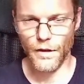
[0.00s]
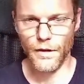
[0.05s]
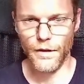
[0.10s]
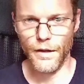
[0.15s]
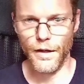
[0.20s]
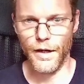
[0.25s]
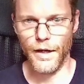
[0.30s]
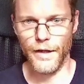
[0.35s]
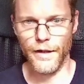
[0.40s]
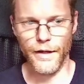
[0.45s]

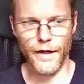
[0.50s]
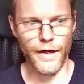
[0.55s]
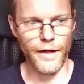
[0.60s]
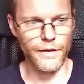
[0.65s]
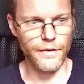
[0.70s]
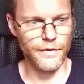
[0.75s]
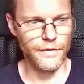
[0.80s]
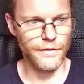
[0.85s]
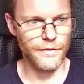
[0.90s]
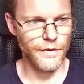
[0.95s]
I had
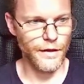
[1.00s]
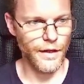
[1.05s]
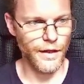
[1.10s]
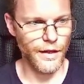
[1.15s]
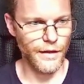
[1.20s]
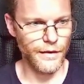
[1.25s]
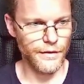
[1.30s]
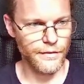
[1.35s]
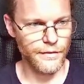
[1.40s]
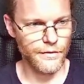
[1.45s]
it
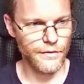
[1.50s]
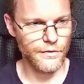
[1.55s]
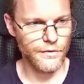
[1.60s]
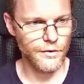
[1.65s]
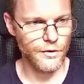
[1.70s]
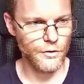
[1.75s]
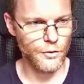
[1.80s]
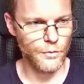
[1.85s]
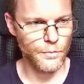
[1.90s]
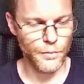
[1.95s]
at
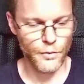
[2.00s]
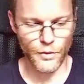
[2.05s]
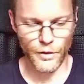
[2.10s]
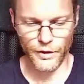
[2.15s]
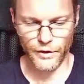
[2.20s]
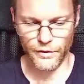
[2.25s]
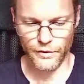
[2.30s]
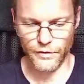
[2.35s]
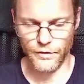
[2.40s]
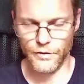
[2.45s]

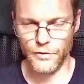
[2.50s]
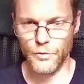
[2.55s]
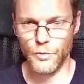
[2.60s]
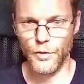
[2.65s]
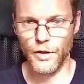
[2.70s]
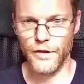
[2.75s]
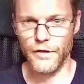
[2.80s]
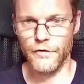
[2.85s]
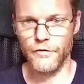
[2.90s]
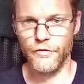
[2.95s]

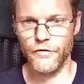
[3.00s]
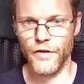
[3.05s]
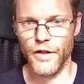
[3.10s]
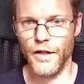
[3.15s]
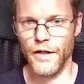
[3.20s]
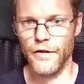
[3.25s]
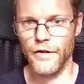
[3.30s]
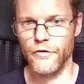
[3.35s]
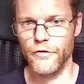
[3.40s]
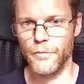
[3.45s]

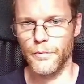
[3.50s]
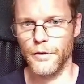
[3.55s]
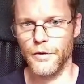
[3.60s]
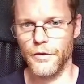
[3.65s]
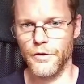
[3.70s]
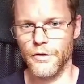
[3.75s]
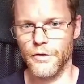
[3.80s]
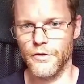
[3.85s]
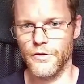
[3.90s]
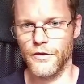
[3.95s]
0.25
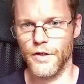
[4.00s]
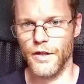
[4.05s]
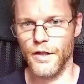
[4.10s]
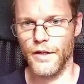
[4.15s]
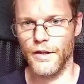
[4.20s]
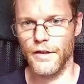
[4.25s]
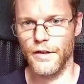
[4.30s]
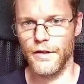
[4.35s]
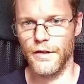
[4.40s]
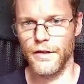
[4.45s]
because
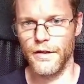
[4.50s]
I